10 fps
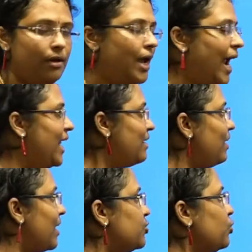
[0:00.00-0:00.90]
And he will
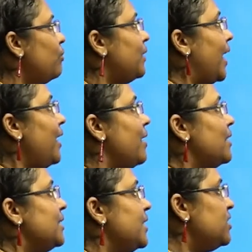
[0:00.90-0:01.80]
assume that
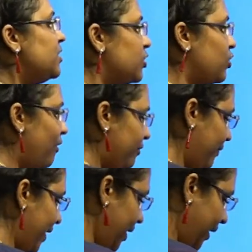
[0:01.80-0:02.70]
since the
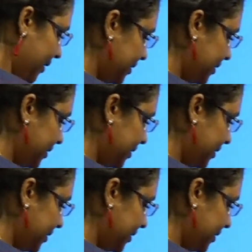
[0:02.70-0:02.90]
software is